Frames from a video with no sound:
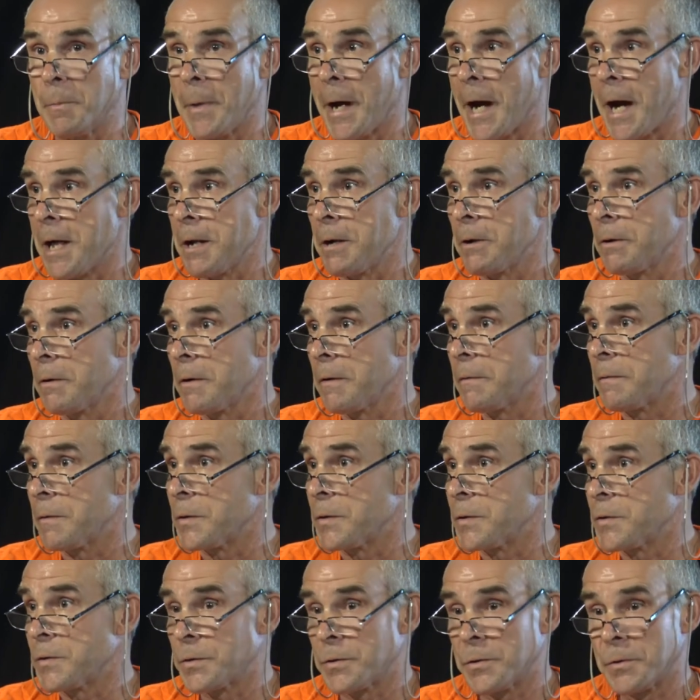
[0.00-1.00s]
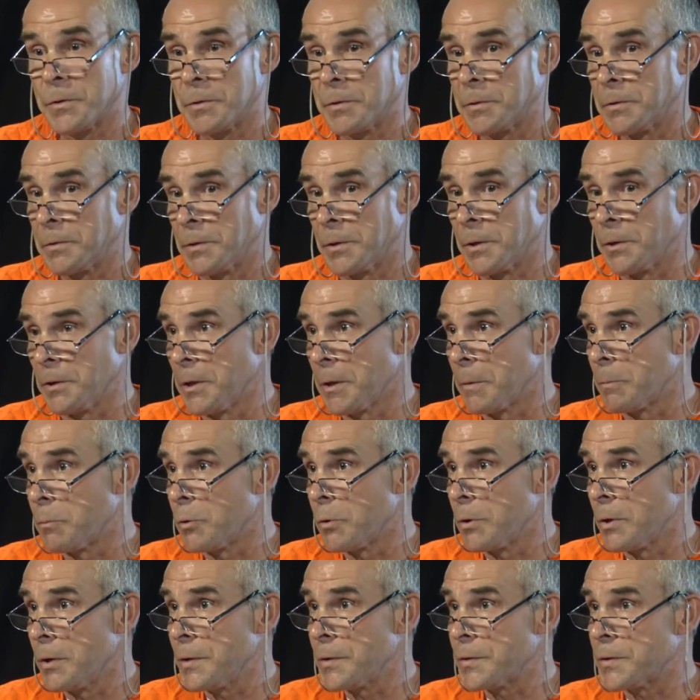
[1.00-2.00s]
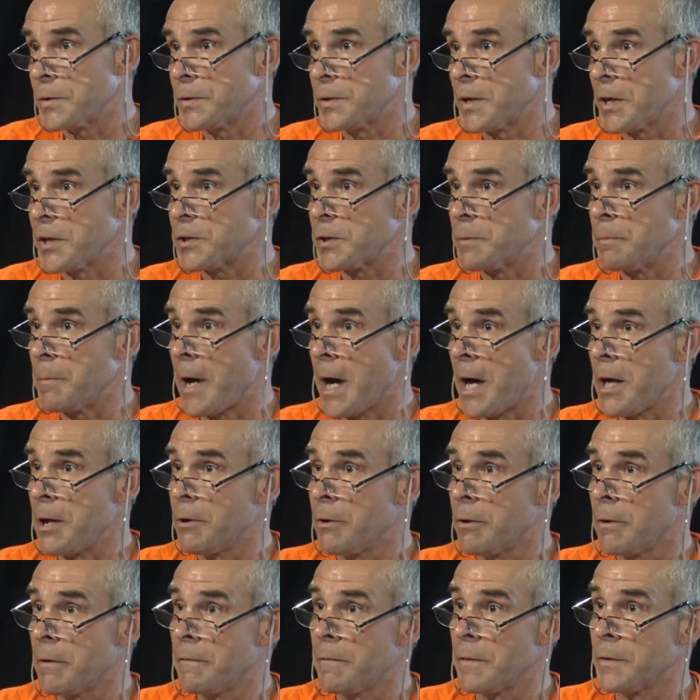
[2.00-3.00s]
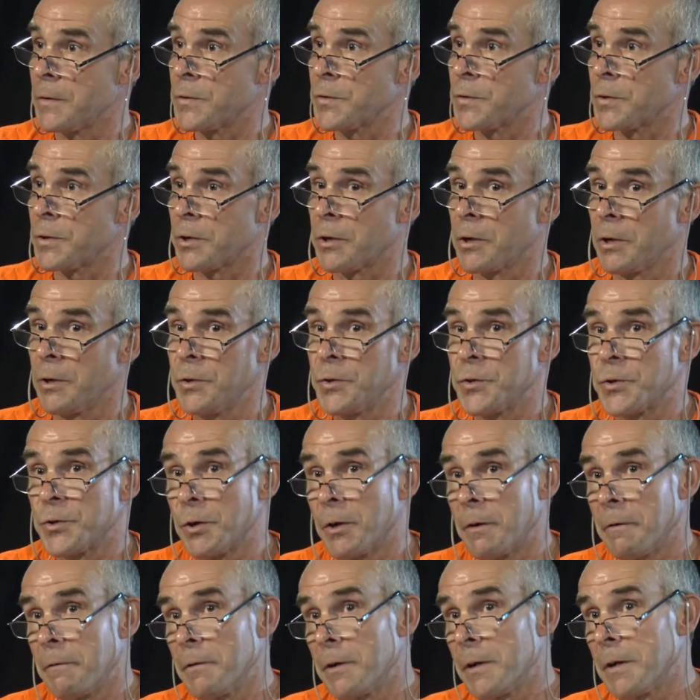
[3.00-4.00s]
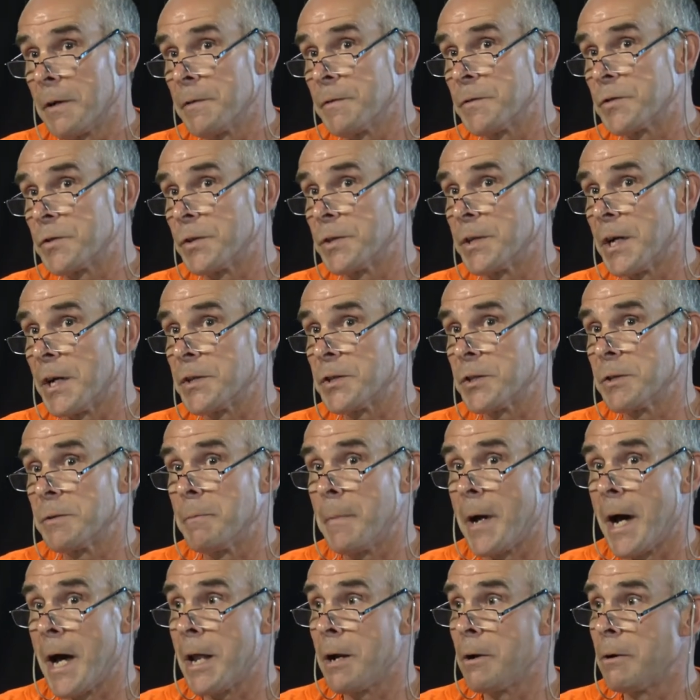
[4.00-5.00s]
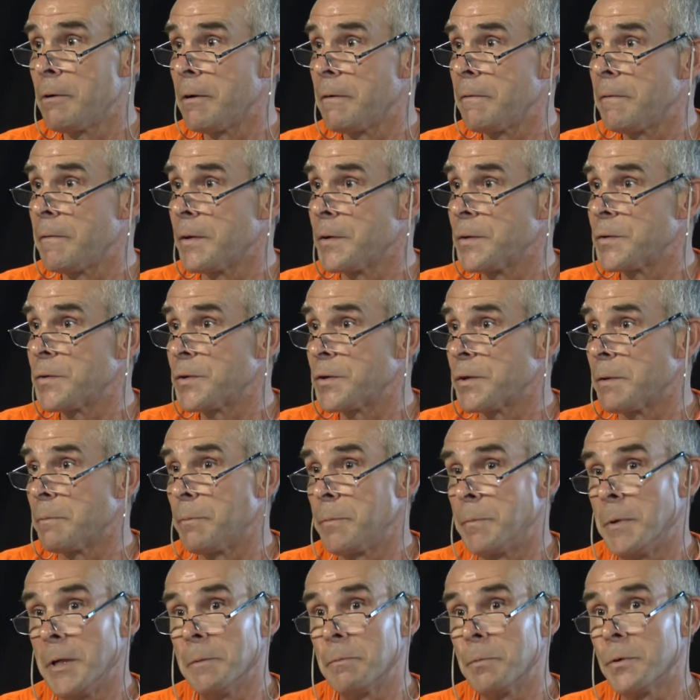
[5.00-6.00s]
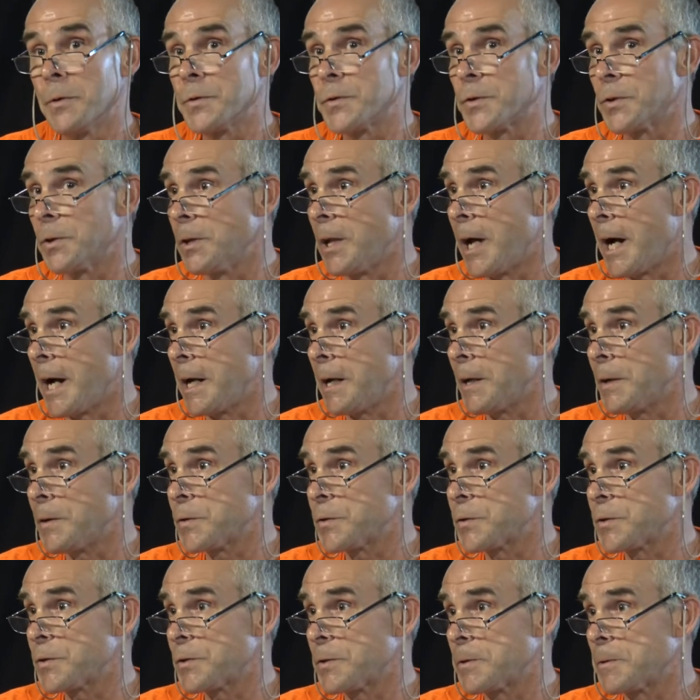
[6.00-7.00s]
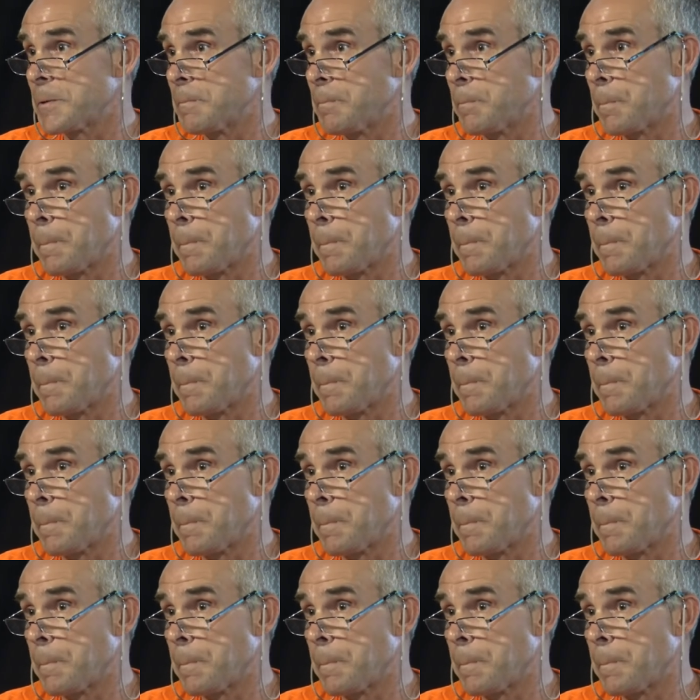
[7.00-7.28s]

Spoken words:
matter if it's the Liberals, it doesn't matter if it's the Conservatives, it doesn't matter if it's the People's Alliance.